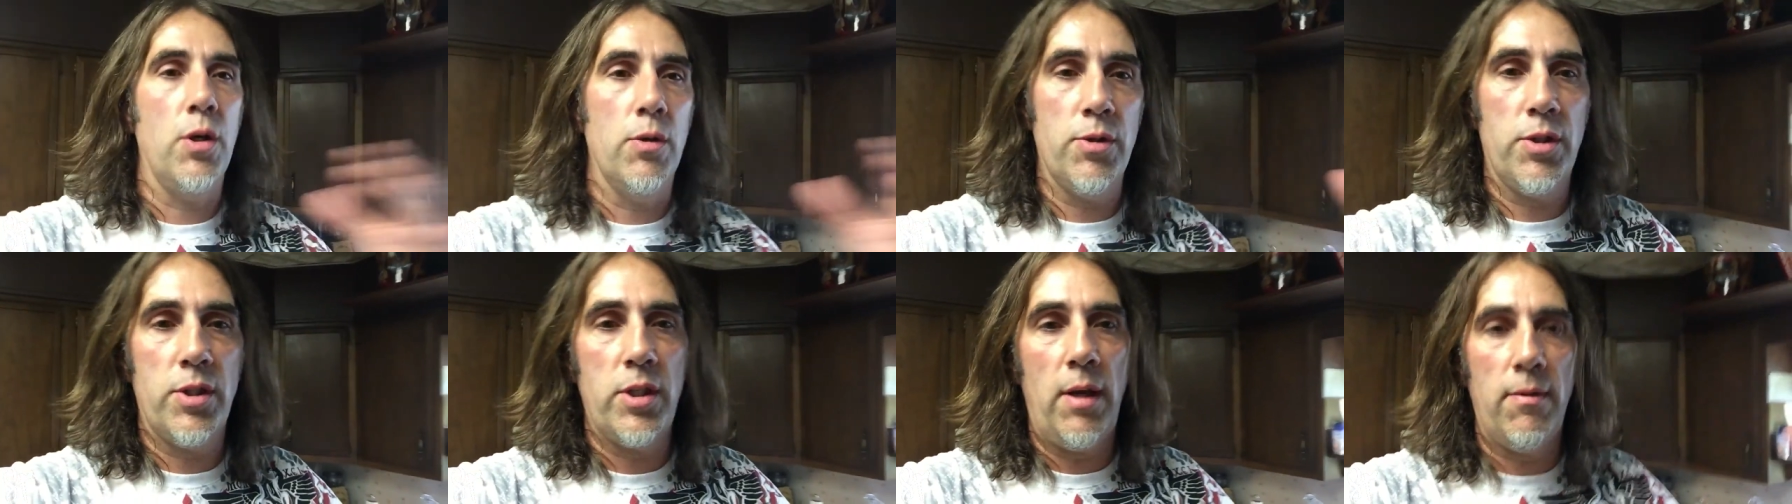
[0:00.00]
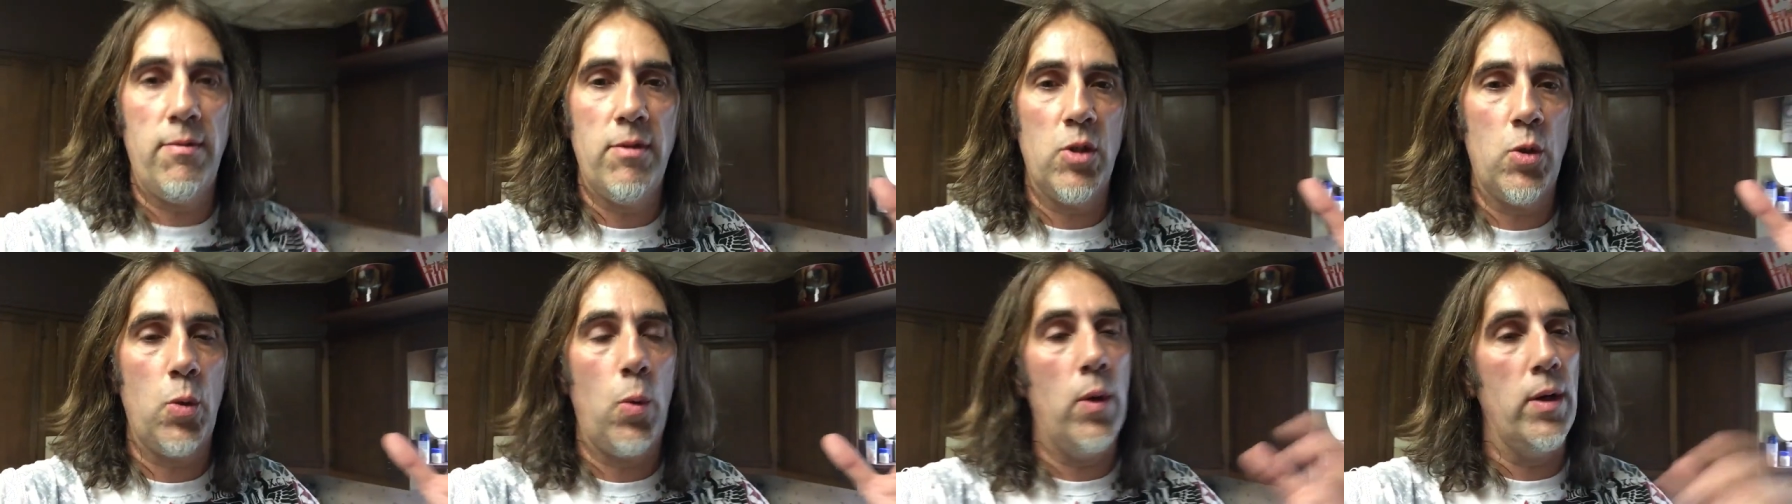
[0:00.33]
go
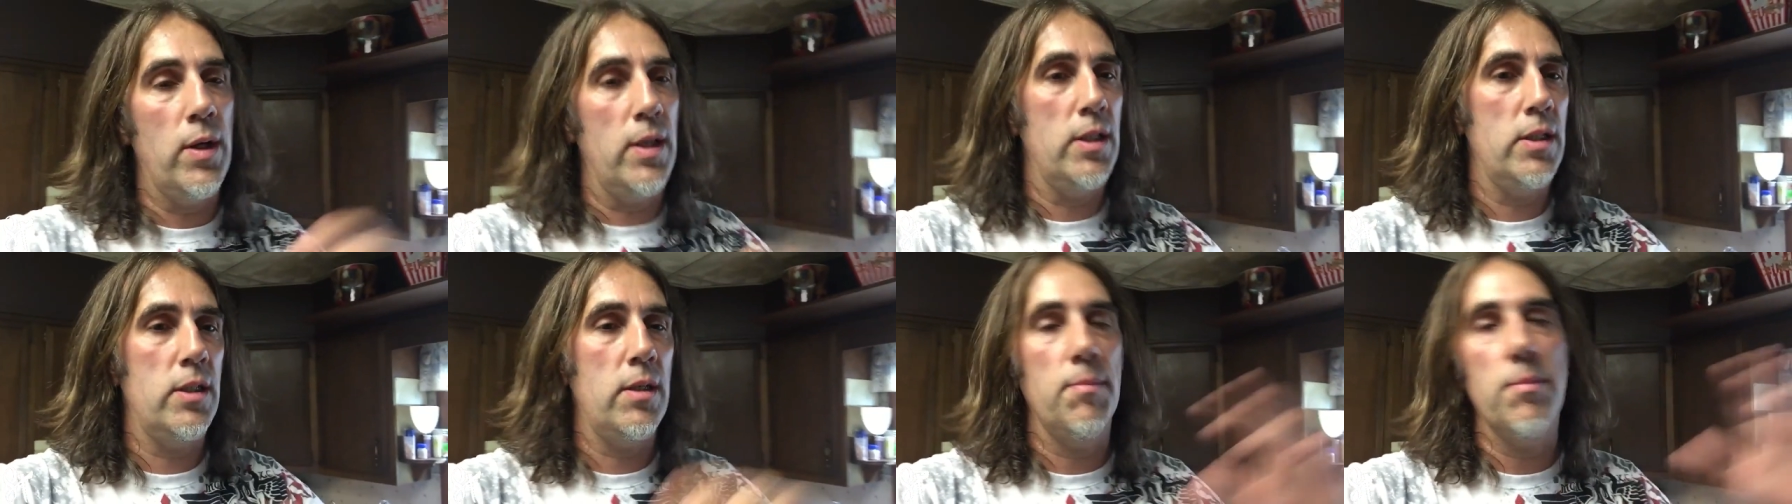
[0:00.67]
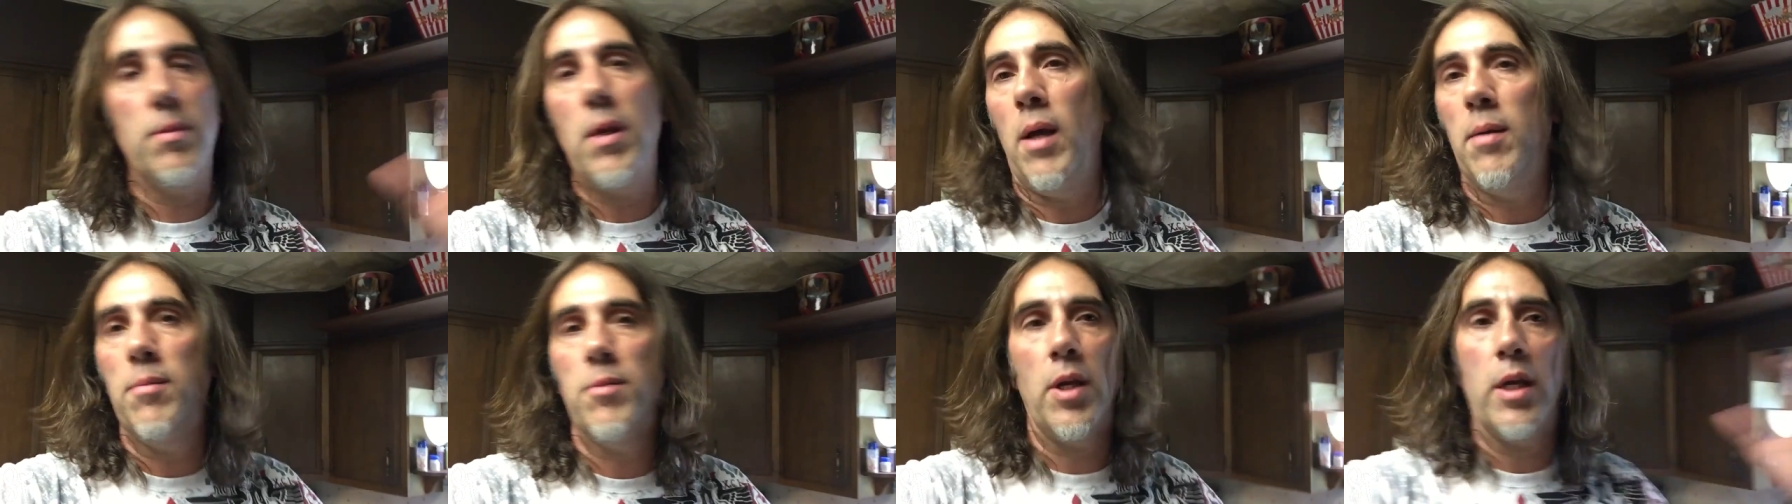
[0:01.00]
720,
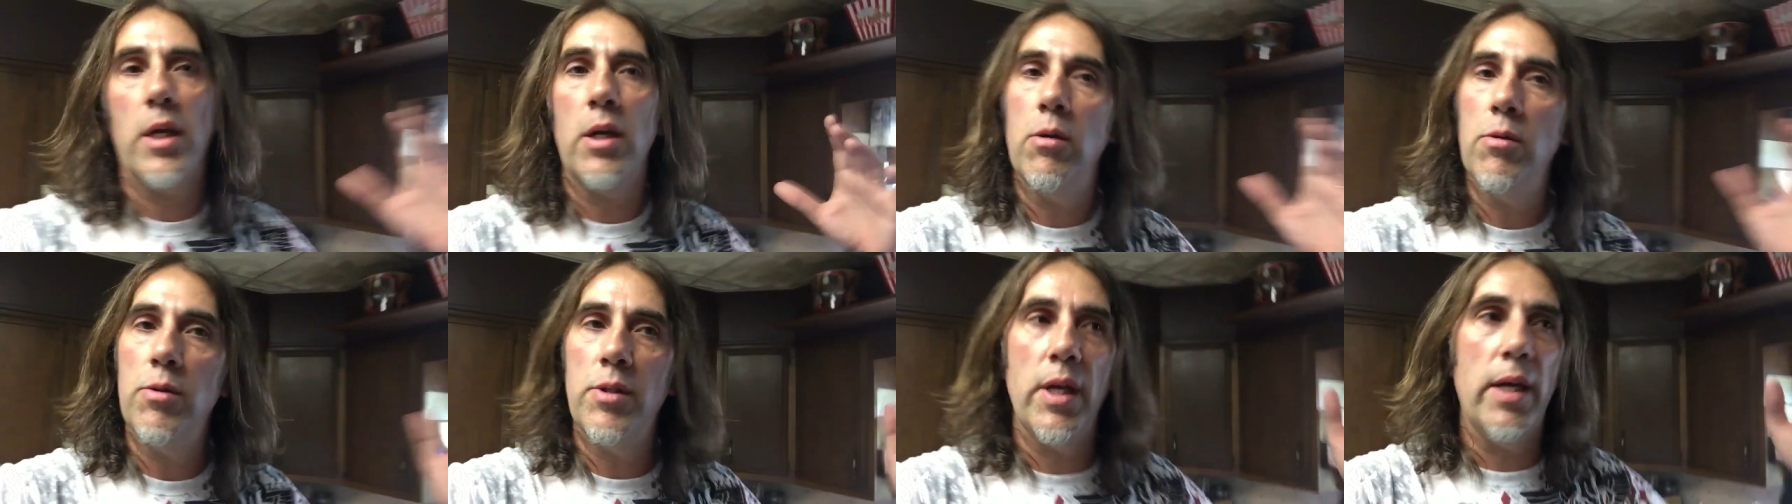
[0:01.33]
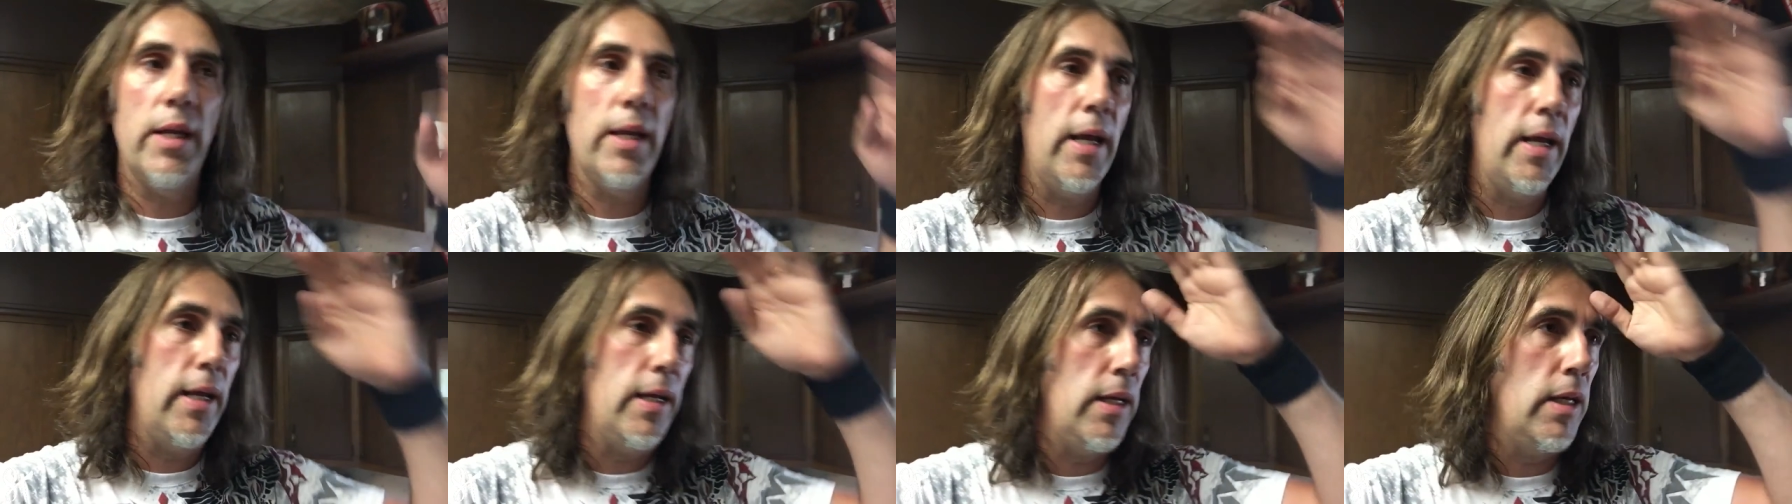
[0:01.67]
sometimes I go
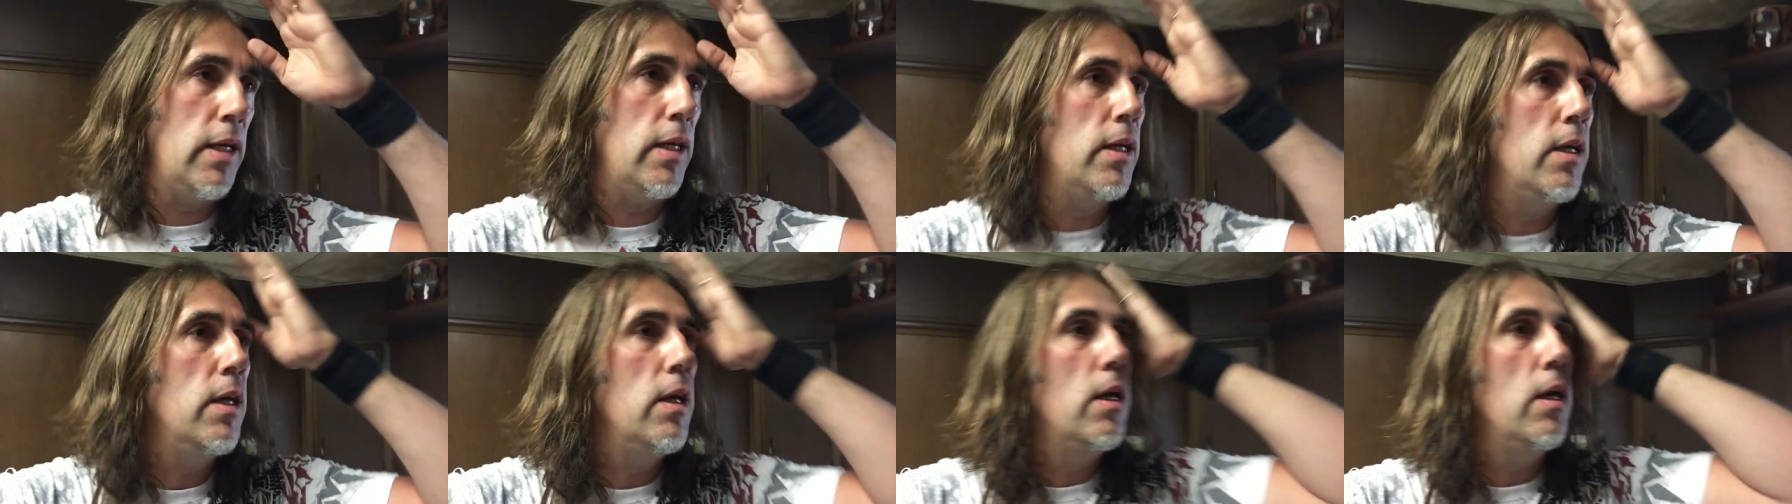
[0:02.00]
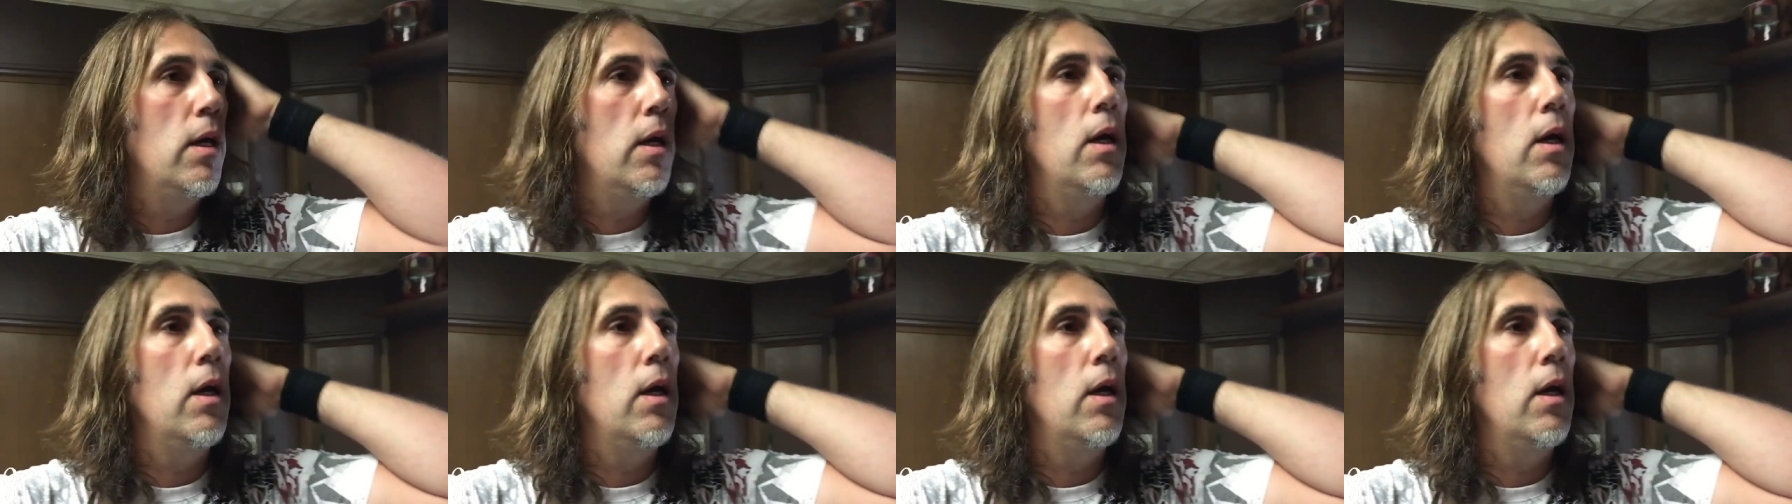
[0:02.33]
1080.